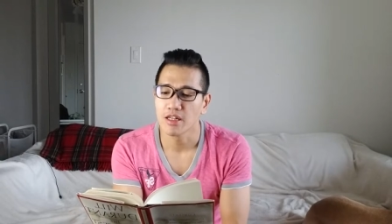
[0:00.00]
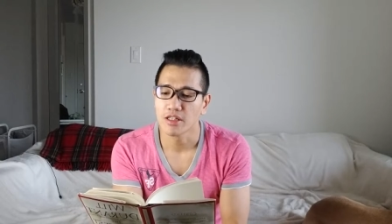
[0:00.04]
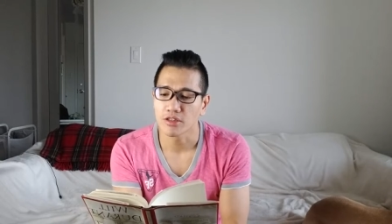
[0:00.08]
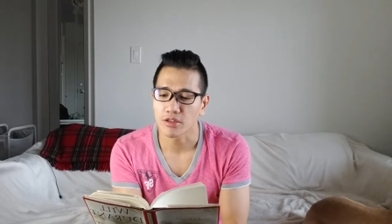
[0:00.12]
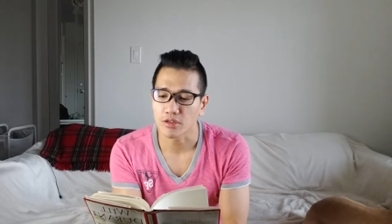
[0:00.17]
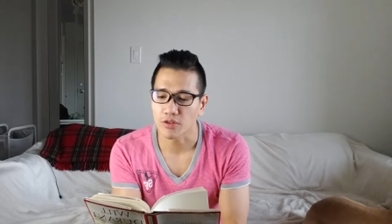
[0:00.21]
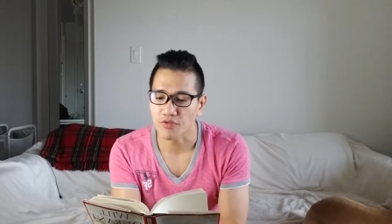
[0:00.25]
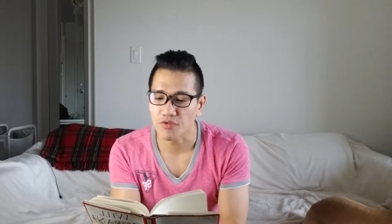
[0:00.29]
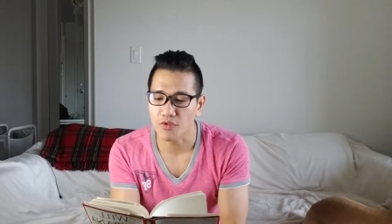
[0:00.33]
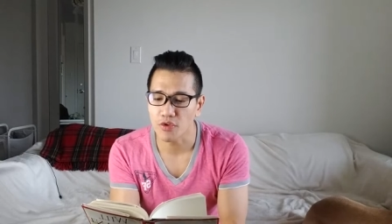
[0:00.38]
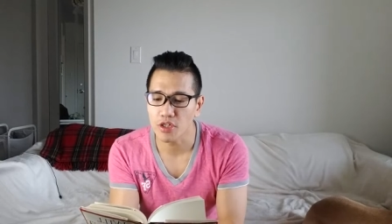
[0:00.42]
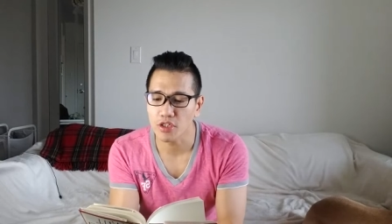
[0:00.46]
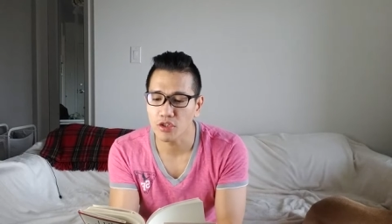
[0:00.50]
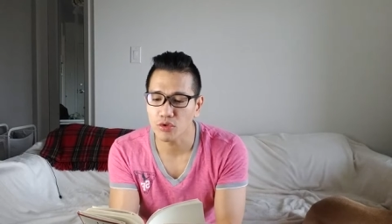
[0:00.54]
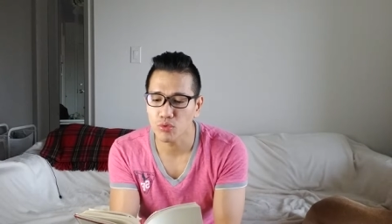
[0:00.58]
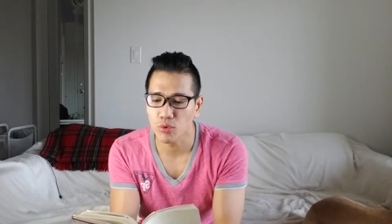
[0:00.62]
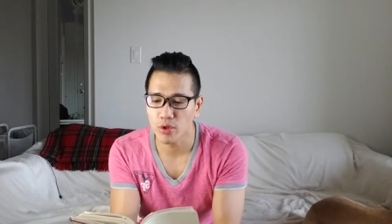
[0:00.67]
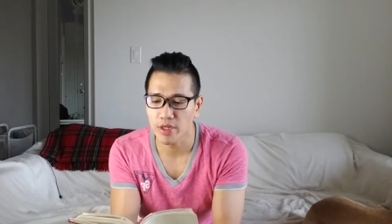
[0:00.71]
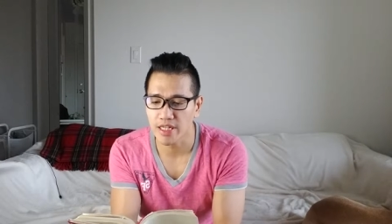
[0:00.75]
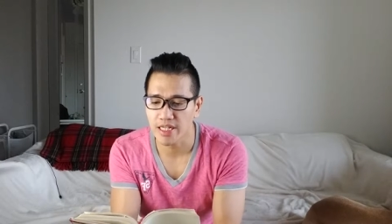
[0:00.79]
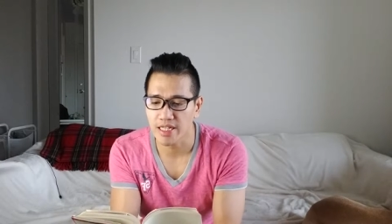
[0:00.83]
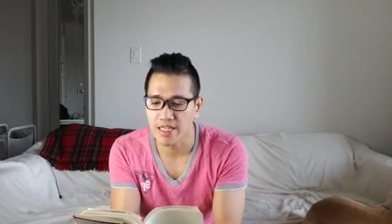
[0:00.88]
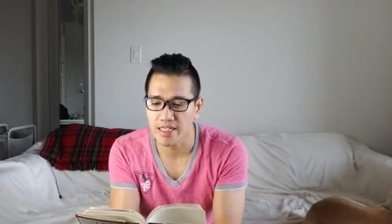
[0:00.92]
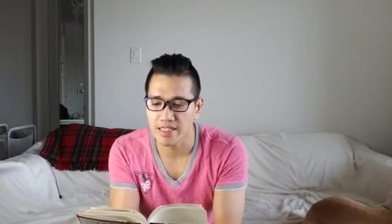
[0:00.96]
So the first
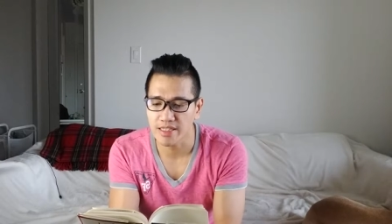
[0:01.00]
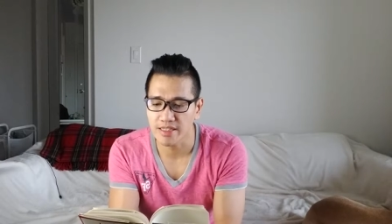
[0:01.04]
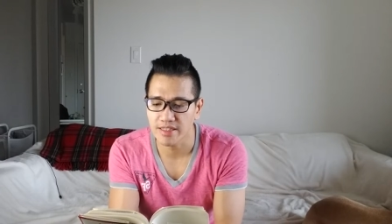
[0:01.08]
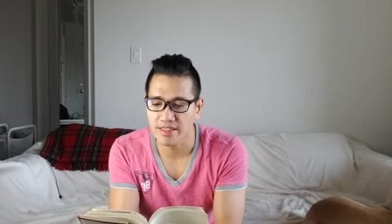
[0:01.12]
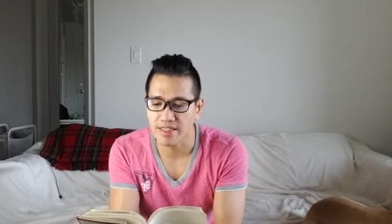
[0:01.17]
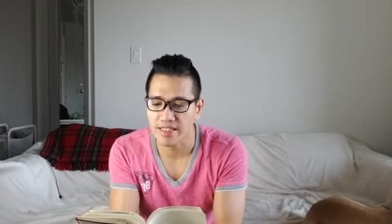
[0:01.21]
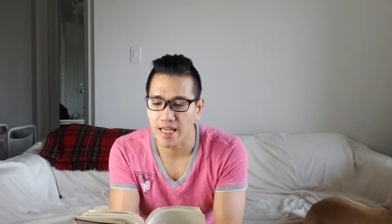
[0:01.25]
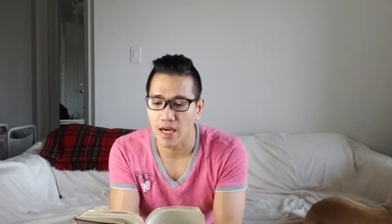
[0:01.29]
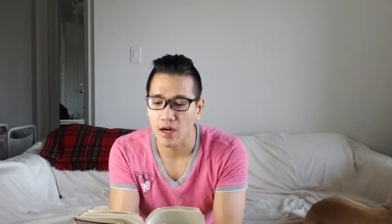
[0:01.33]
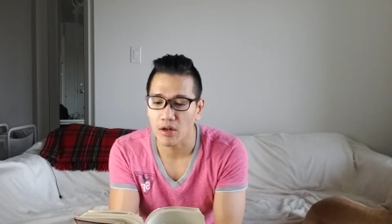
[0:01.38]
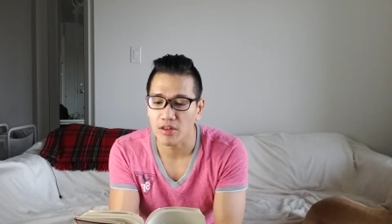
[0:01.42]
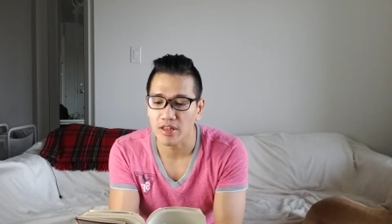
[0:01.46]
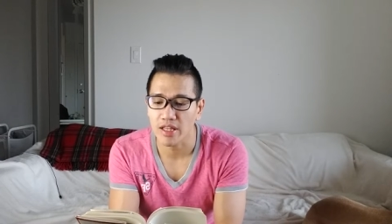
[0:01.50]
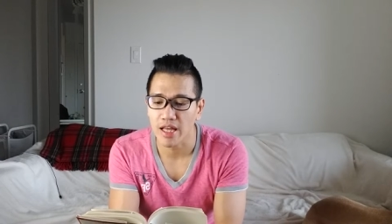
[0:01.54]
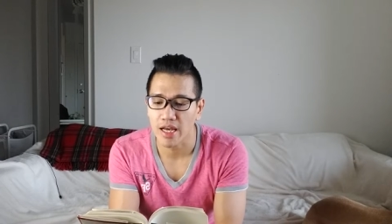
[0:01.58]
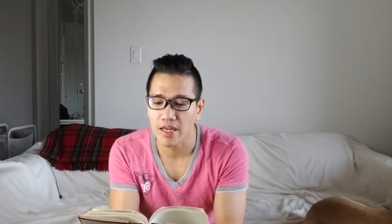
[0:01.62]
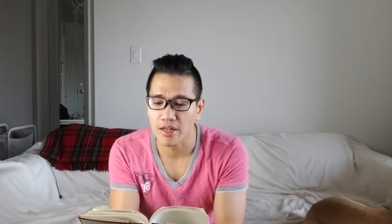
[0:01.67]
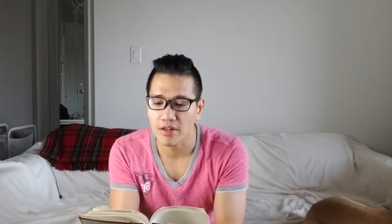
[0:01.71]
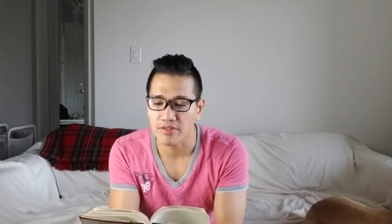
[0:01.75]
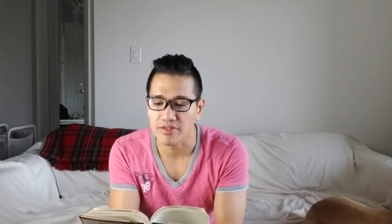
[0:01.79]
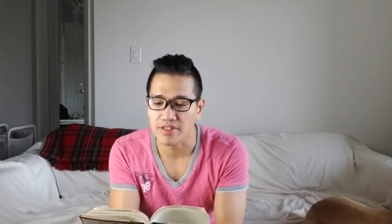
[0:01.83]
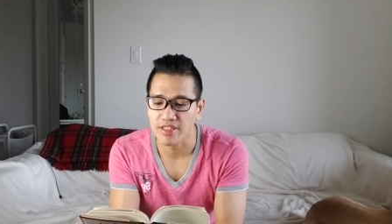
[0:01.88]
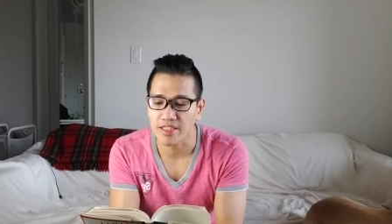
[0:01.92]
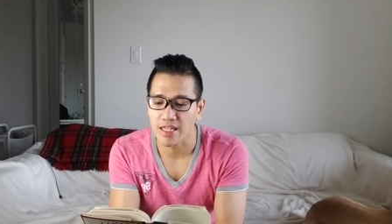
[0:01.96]
one is The
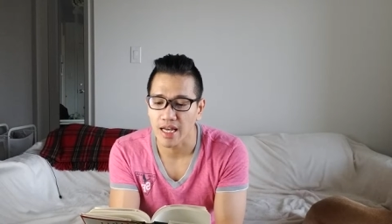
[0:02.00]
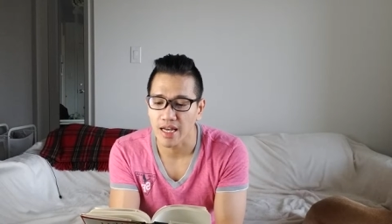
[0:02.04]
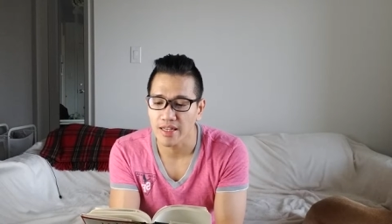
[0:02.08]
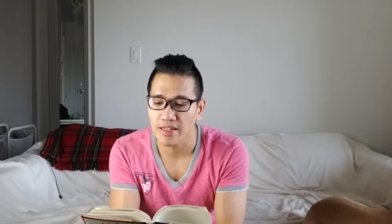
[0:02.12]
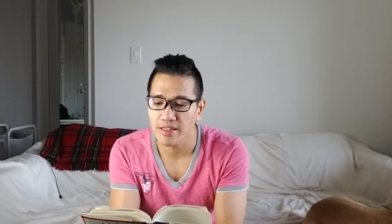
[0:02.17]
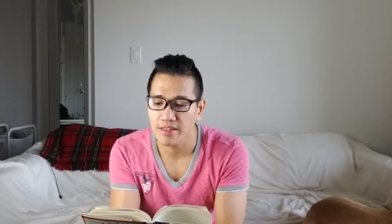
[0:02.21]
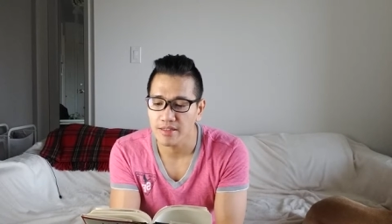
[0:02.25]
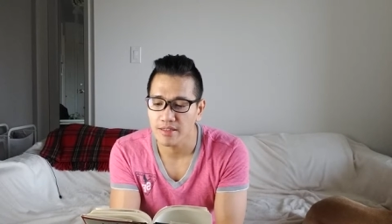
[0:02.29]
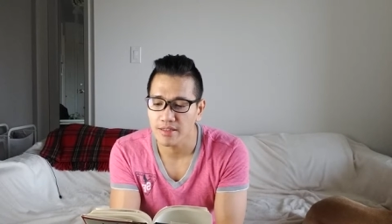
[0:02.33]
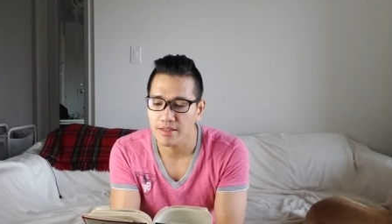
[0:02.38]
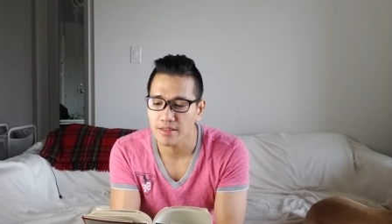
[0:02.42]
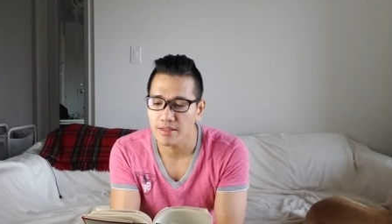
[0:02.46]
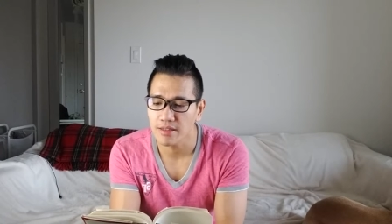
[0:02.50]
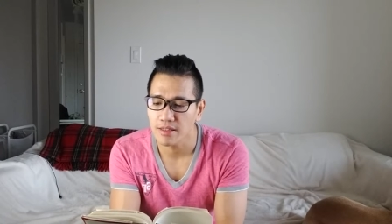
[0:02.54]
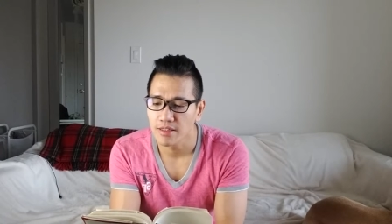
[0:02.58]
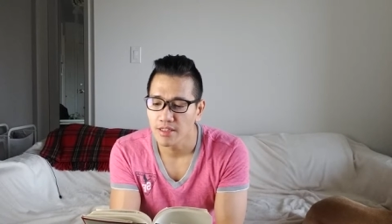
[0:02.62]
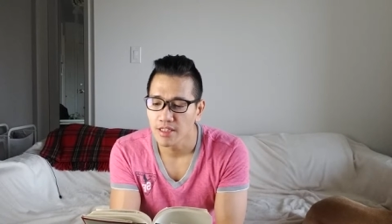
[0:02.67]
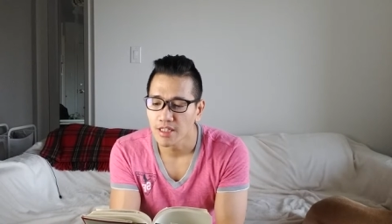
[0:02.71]
Outline of Science.